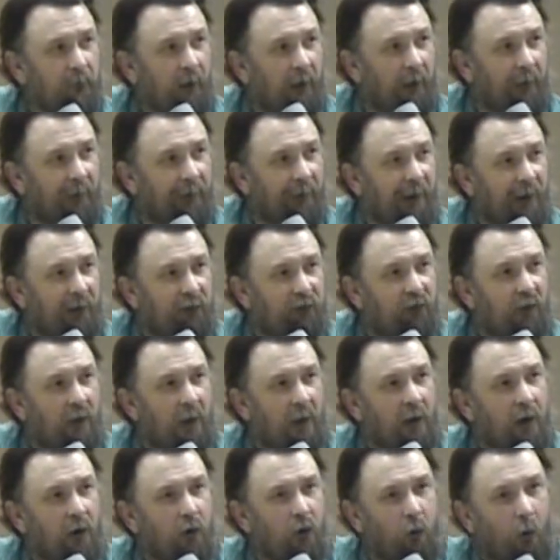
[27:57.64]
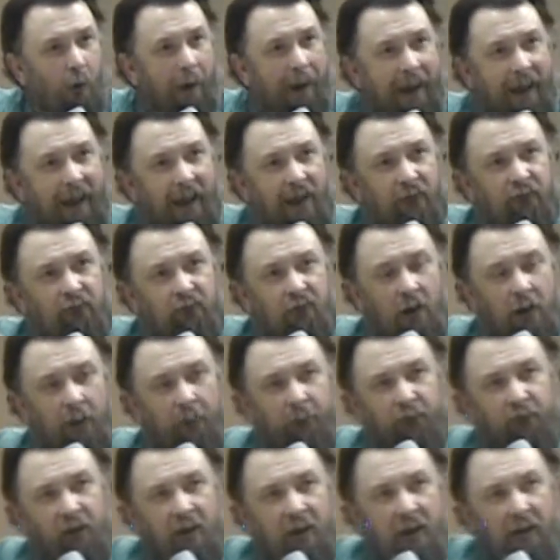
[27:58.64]
Unless Christ
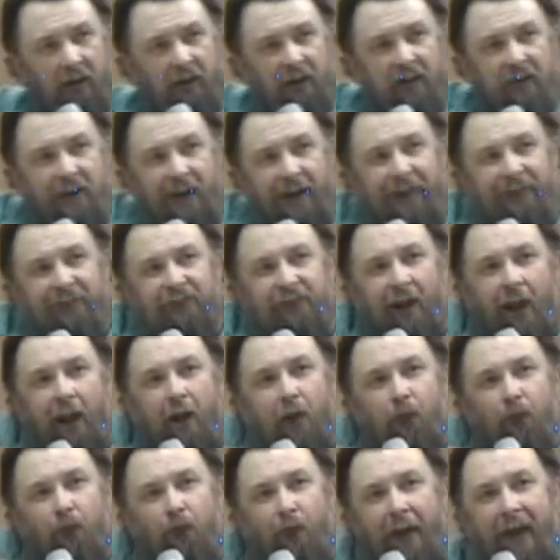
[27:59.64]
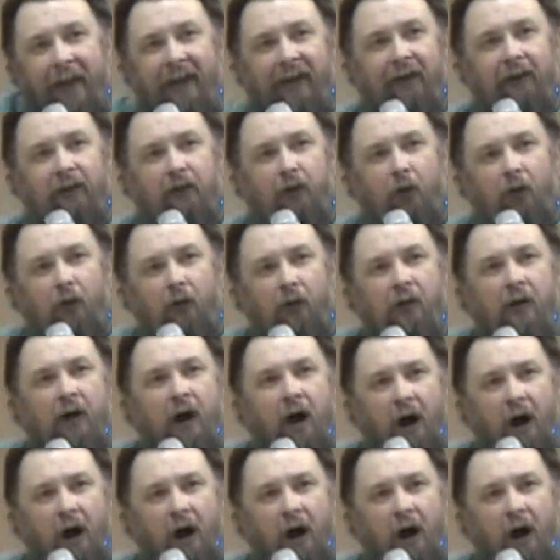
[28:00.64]
comes in and does a radical